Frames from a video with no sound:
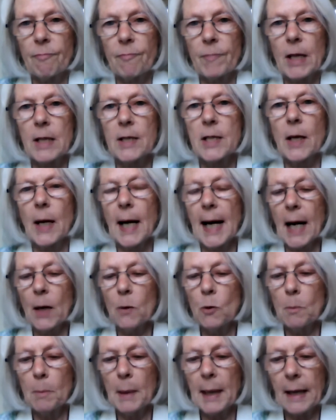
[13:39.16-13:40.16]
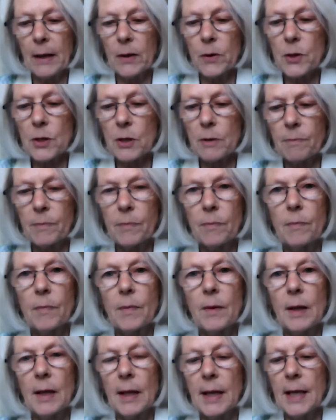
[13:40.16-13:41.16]
So how about
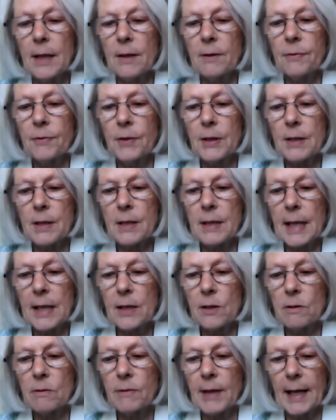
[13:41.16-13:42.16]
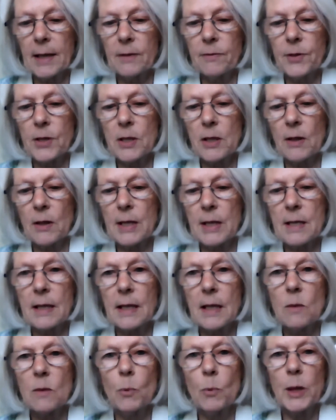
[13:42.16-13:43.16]
if instead of
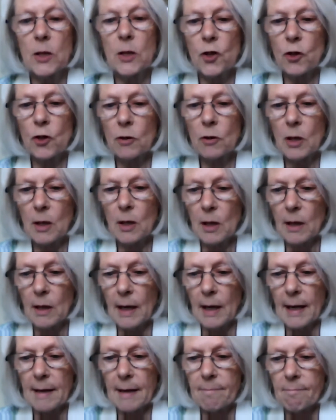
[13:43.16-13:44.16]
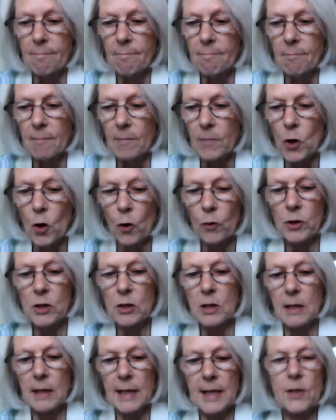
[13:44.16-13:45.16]
advertising, which
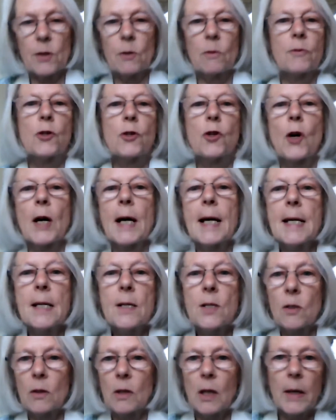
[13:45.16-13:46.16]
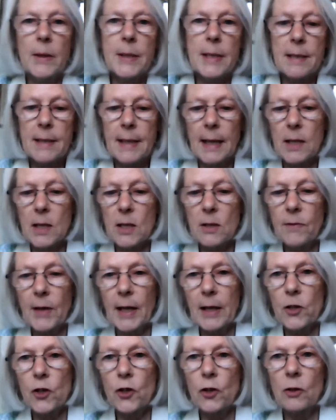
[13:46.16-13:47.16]
constantly sort of trades on our
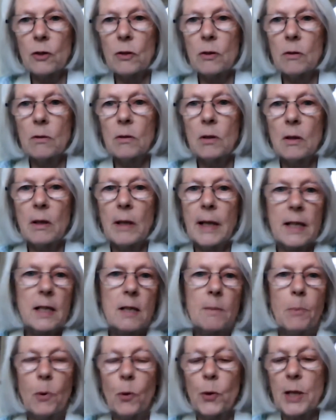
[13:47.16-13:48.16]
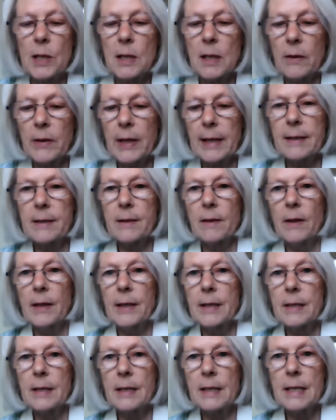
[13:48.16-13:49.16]
dissatisfaction, exploits our
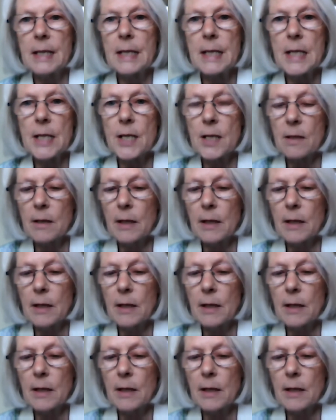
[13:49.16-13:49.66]
anxieties,